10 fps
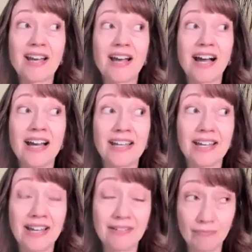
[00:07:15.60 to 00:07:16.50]
I
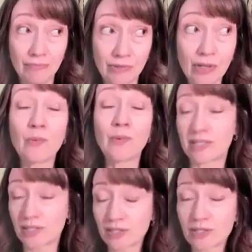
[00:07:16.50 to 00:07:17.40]
know
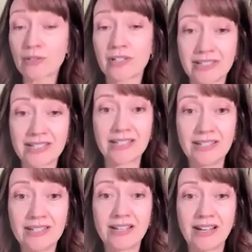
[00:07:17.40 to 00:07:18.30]
with
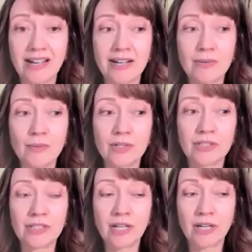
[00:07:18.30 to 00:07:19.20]
certainty I
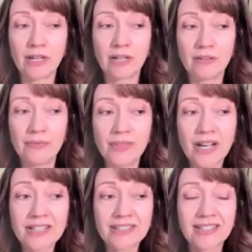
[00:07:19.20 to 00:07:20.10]
would
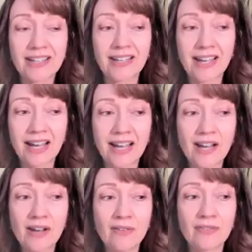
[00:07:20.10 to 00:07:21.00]
not
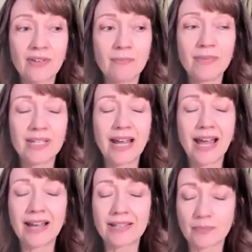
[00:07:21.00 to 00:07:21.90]
have been
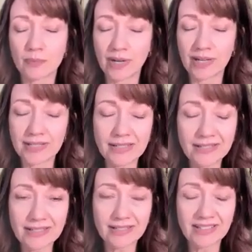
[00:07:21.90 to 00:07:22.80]
as
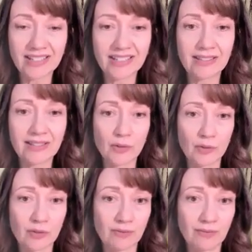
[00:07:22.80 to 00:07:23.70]
present in
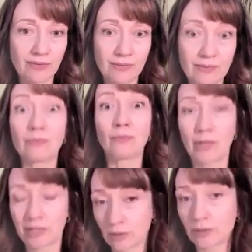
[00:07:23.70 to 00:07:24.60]
those
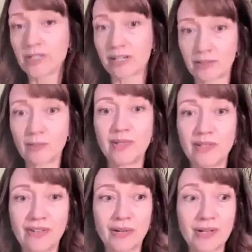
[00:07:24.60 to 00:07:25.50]
what turned out to
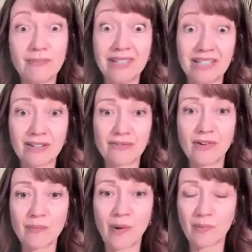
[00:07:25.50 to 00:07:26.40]
be very
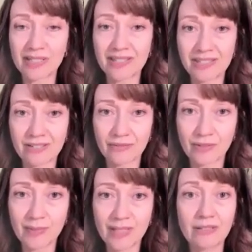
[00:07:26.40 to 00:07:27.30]
meaningful moments
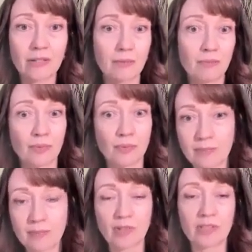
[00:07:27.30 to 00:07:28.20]
for me, the
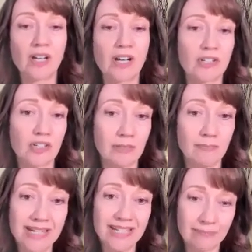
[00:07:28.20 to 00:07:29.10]
pre-book launch, the
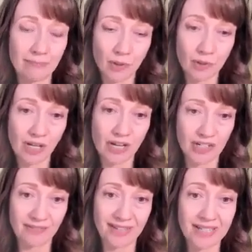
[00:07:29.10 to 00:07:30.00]
many book
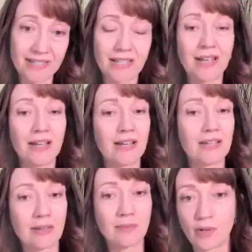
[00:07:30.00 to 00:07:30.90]
launch events.
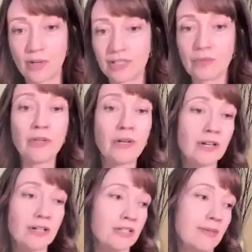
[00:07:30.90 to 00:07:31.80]
Some were in New
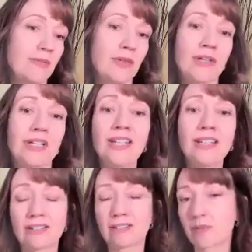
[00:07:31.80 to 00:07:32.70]
York, some were
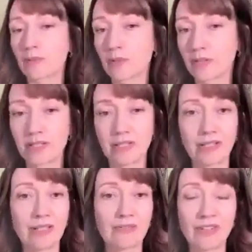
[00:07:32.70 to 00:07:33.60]
here, some were
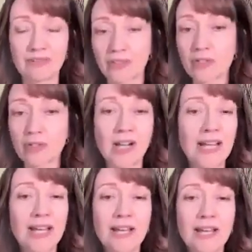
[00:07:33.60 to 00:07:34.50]
virtual.
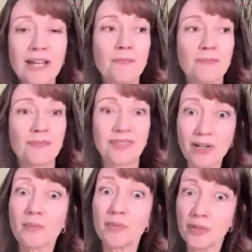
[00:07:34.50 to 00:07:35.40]

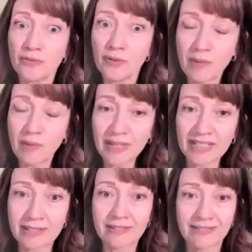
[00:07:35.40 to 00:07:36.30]
They're beautiful
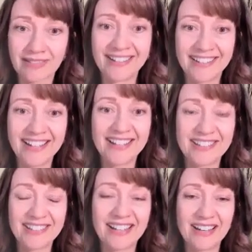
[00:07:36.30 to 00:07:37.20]
moments.
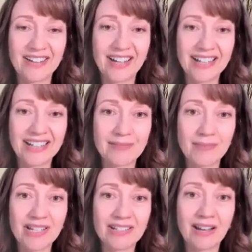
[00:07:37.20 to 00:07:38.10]
And had I
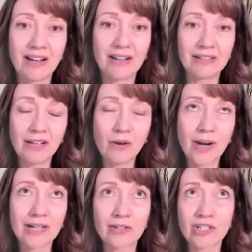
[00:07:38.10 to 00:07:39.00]
been low
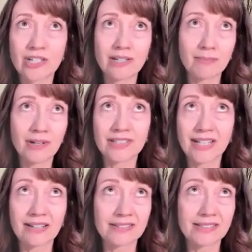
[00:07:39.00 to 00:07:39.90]
energy, burnt
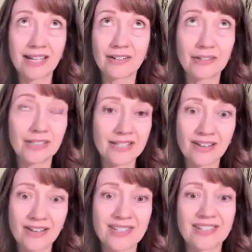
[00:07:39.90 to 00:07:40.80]
out, tired,
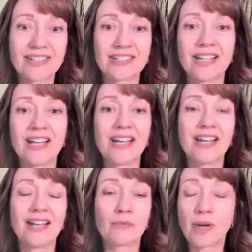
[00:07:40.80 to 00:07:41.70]
exhausted,
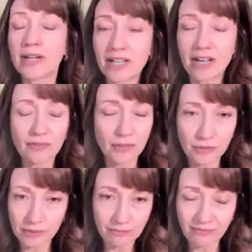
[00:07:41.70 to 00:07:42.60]
running
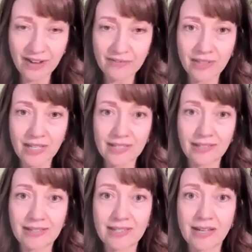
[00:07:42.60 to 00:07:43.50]
after 5 things
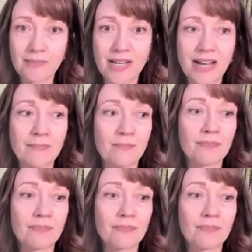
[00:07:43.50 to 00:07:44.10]
at the same time,